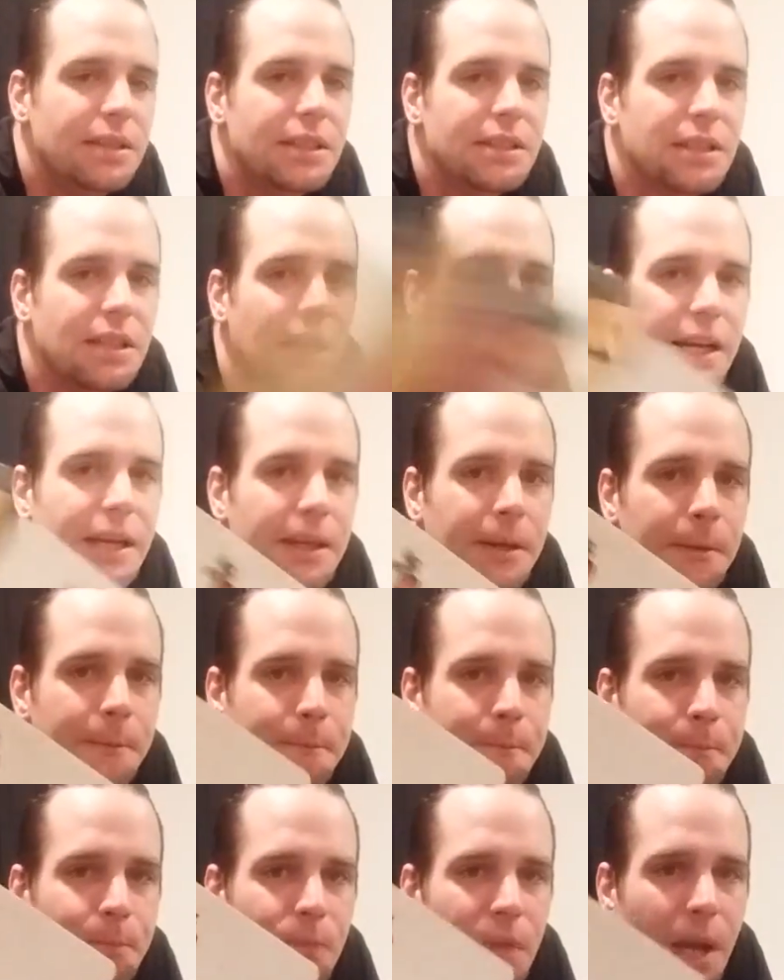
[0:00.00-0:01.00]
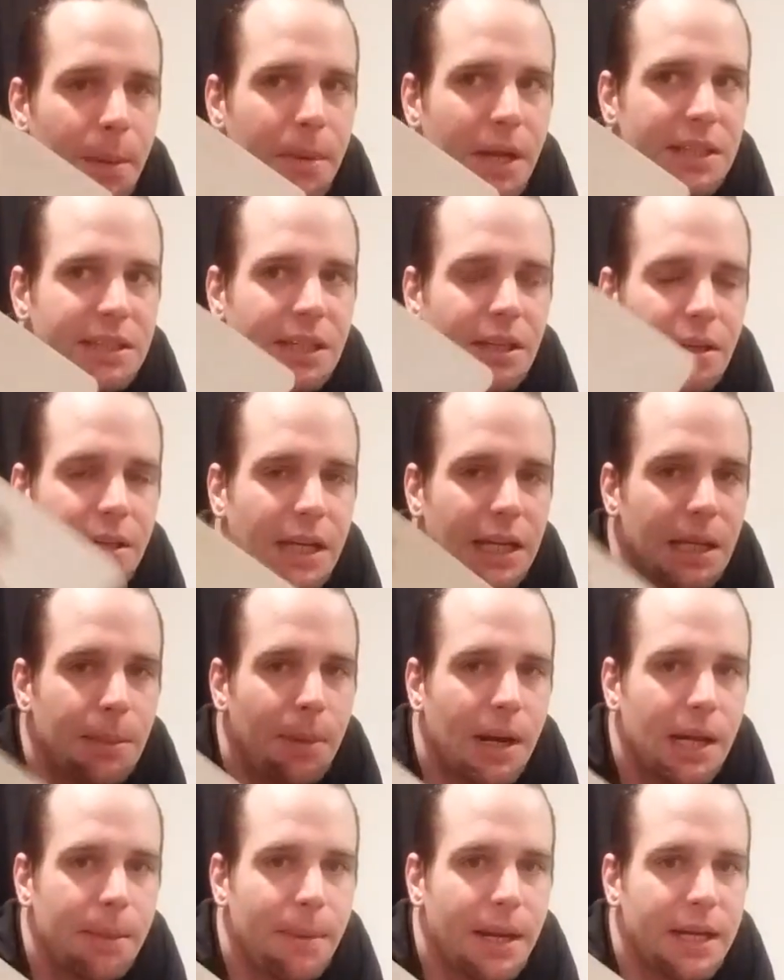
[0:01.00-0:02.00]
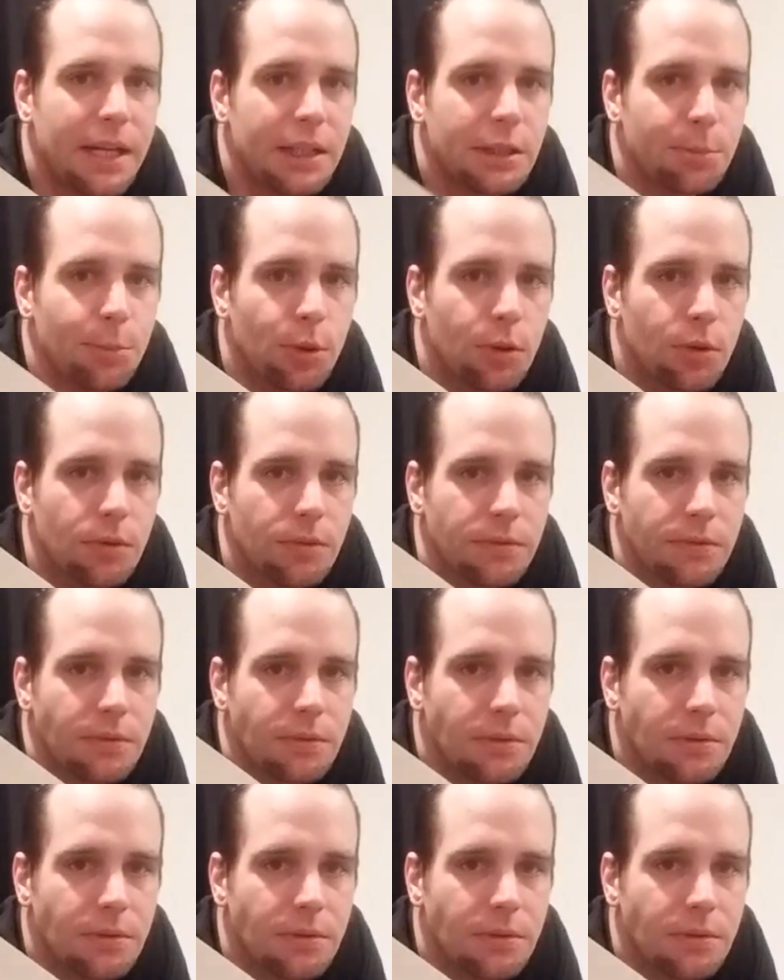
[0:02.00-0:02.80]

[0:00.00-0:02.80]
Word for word: is like i'm not telling anybody my next move